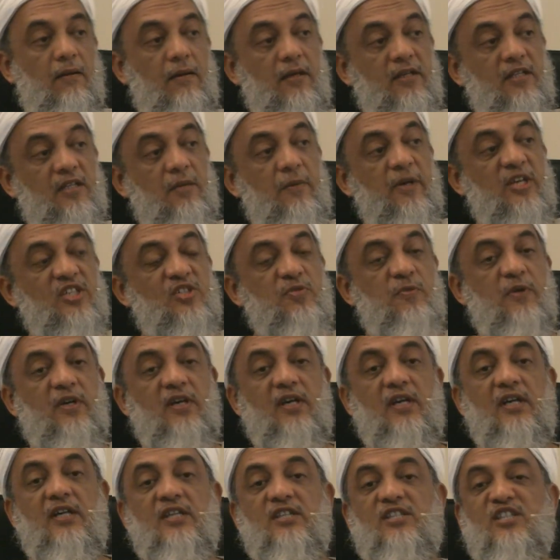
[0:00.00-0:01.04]
In the
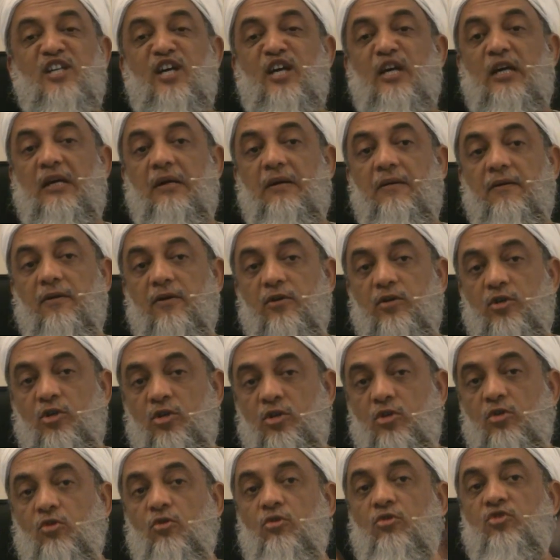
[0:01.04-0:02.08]
basement is a
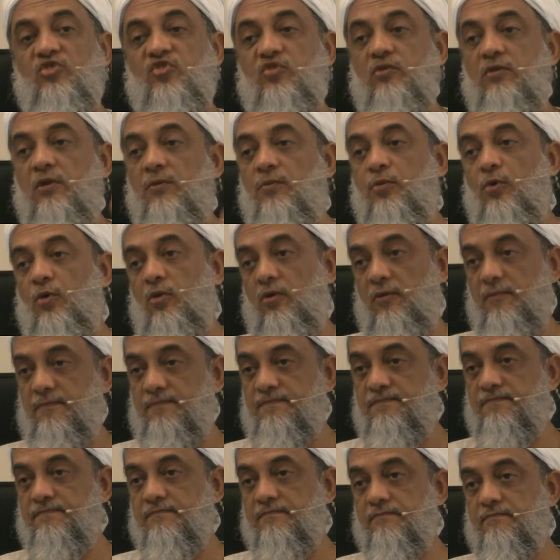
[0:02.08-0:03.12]
huge swimming pool,
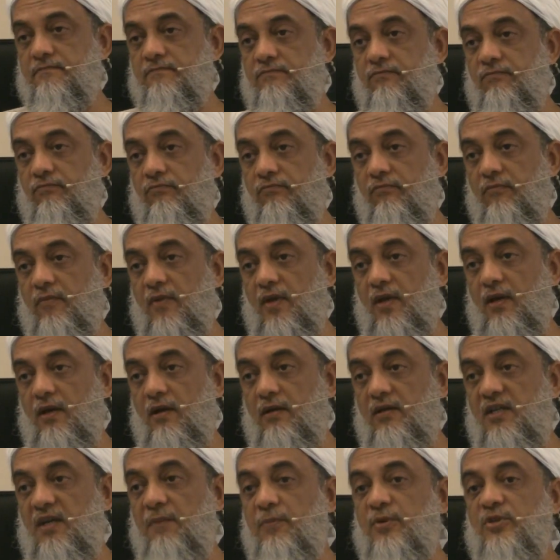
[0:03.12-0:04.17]

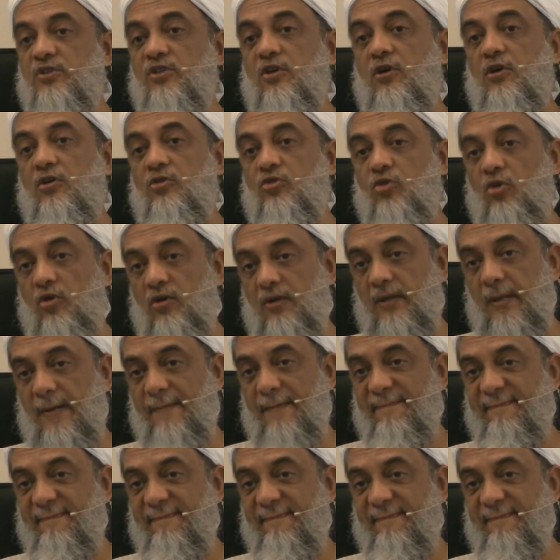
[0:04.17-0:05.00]
temperature controlled.